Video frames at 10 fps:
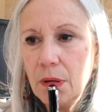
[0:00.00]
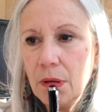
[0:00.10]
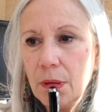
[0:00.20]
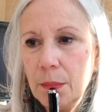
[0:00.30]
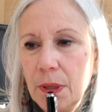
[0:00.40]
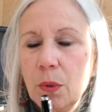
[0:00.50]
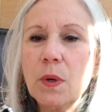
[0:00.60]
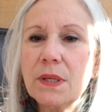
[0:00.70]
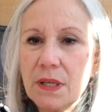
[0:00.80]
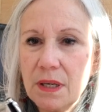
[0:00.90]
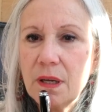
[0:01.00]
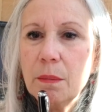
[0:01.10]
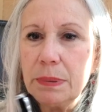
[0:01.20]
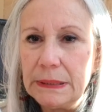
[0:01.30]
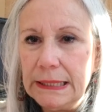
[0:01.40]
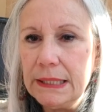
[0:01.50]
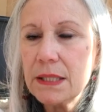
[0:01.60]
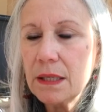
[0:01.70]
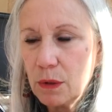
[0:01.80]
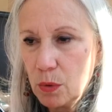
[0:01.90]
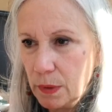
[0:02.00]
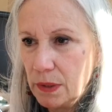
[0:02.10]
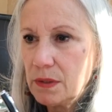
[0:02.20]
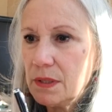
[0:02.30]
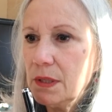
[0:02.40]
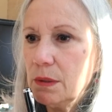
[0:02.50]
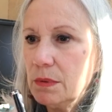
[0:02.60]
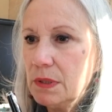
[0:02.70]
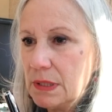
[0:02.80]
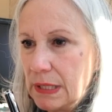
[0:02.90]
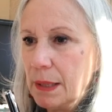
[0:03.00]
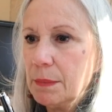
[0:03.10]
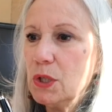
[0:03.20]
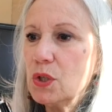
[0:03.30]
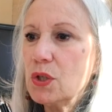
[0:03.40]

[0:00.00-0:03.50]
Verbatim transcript: Um, it wasn't a complete quilt, it was damaged.